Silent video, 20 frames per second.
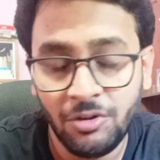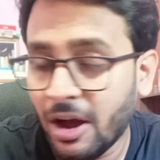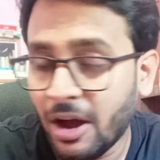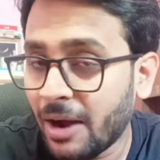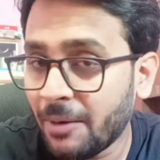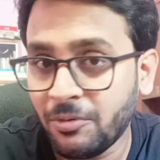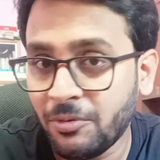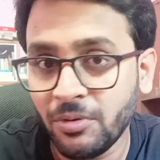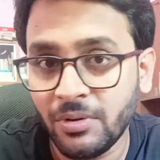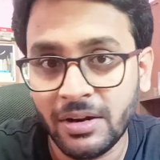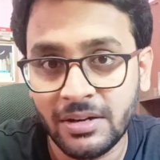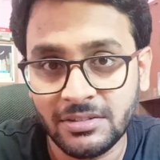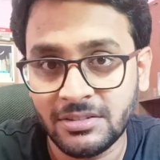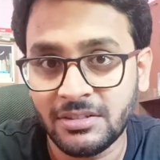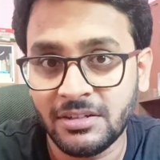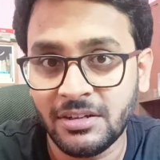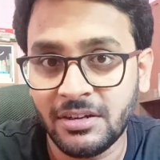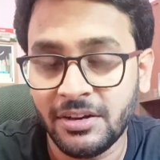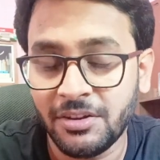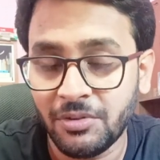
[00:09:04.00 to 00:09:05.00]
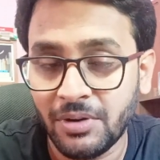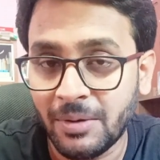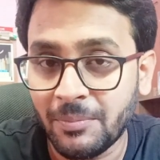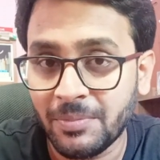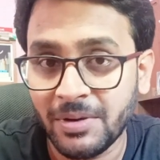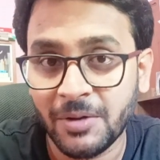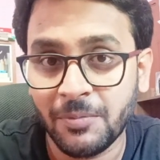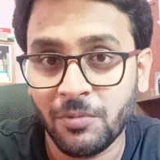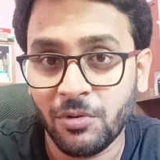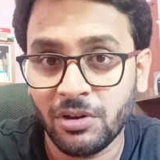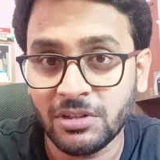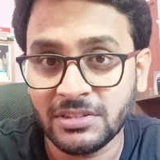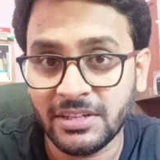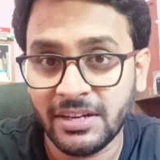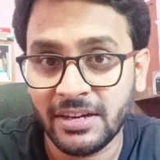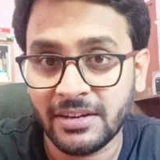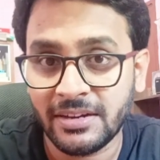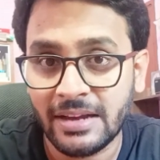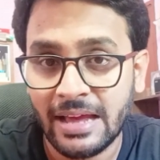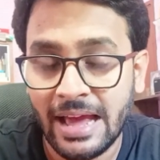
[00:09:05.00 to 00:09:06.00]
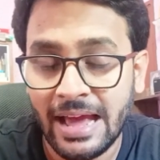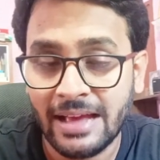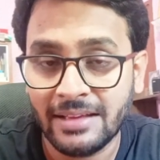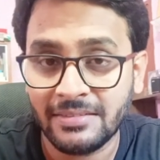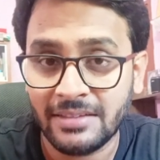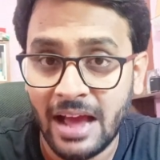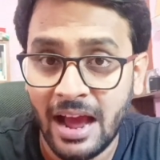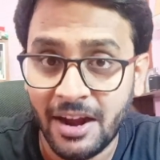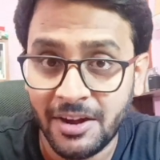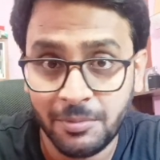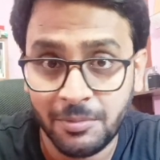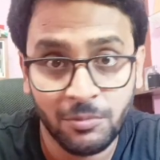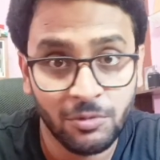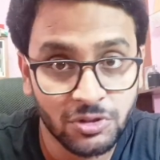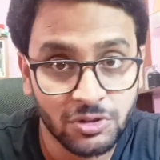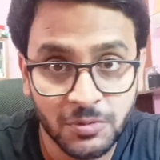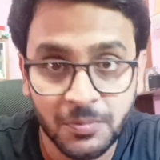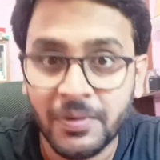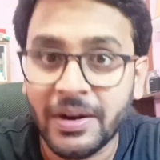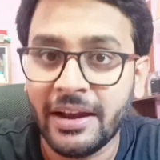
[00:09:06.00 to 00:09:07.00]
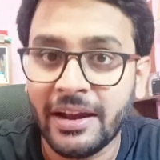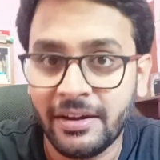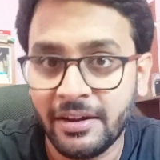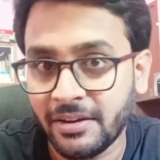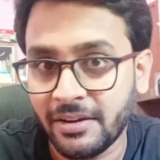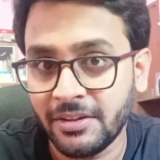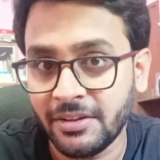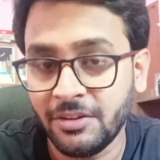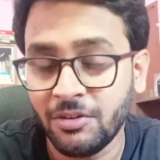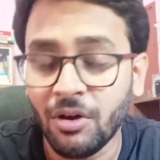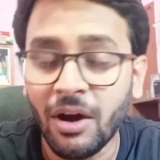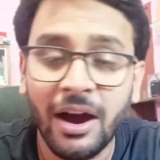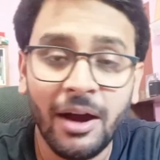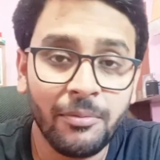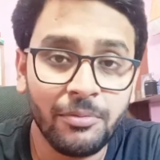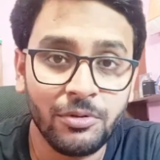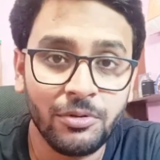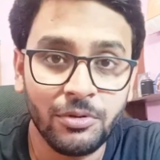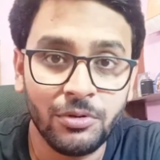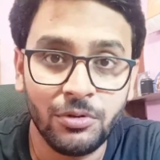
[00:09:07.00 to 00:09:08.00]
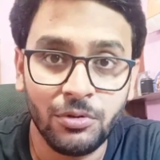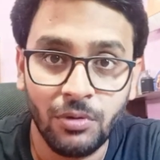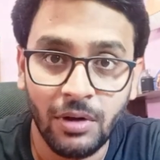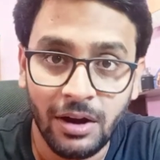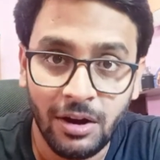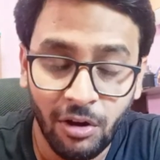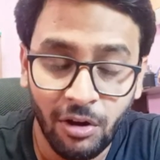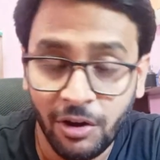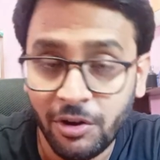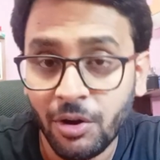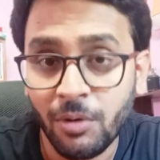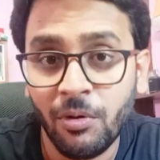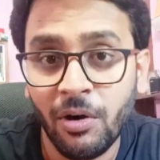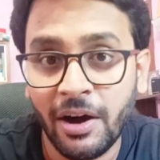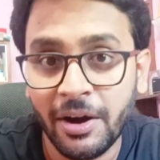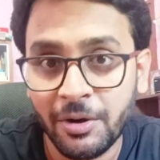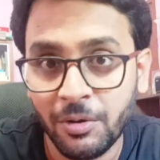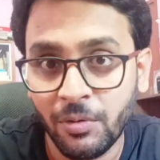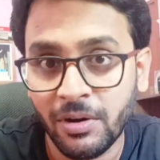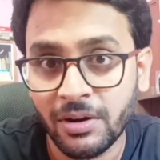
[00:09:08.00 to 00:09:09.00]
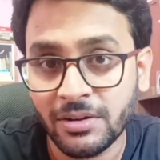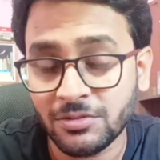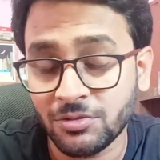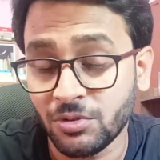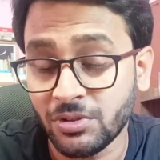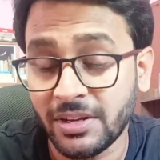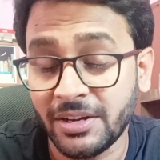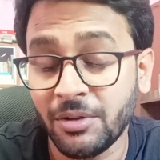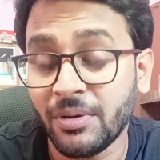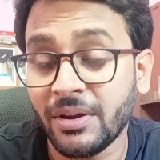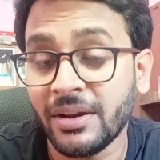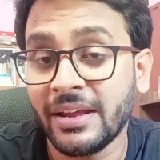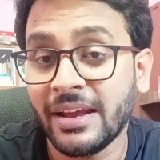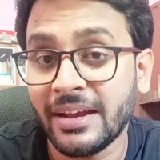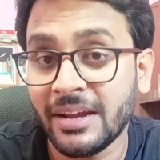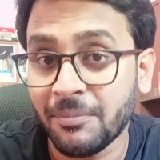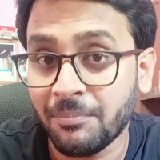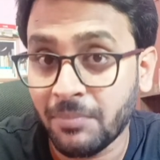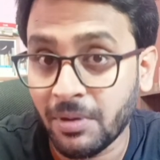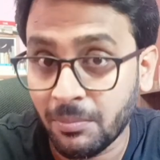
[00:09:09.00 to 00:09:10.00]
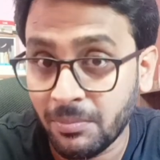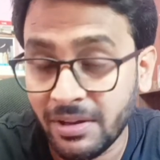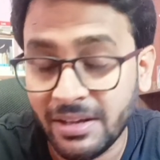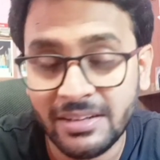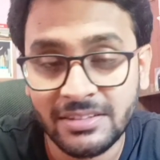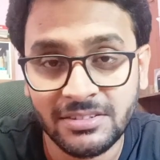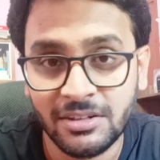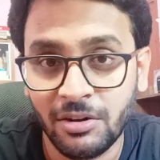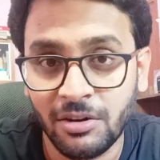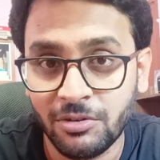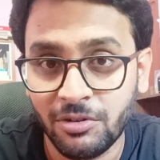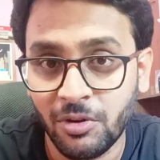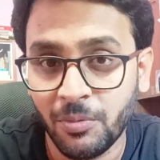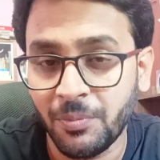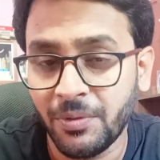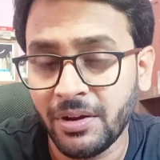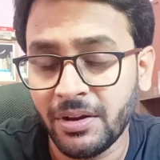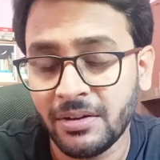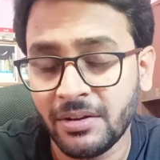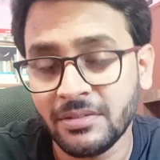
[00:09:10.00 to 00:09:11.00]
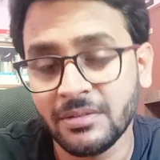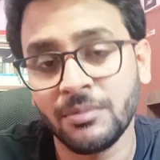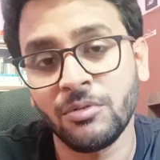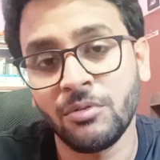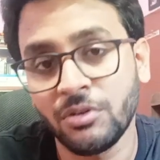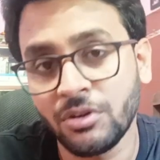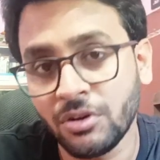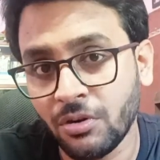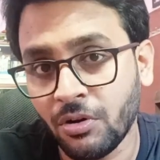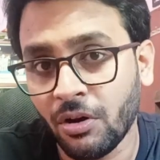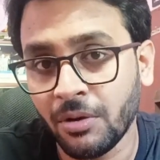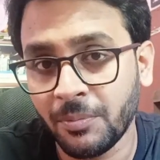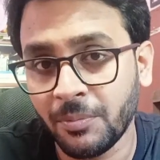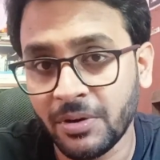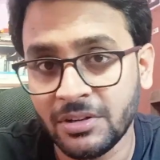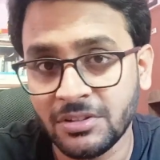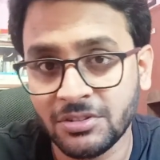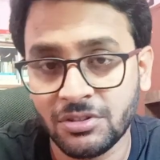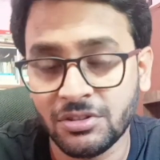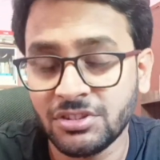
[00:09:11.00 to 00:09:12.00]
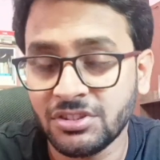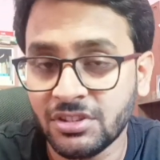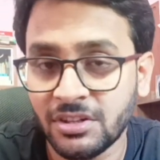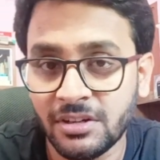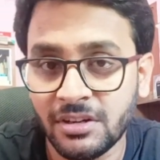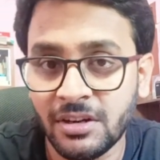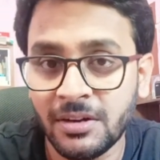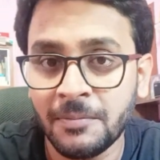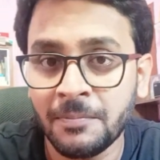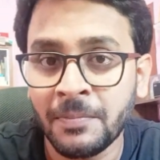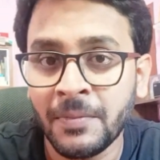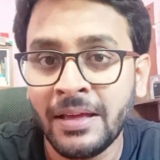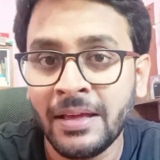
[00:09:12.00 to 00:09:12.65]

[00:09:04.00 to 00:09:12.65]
you have to consider your mtech project as utmost priority you have to do a lot of hard work so that you can get a publication out of it in some good conference or journal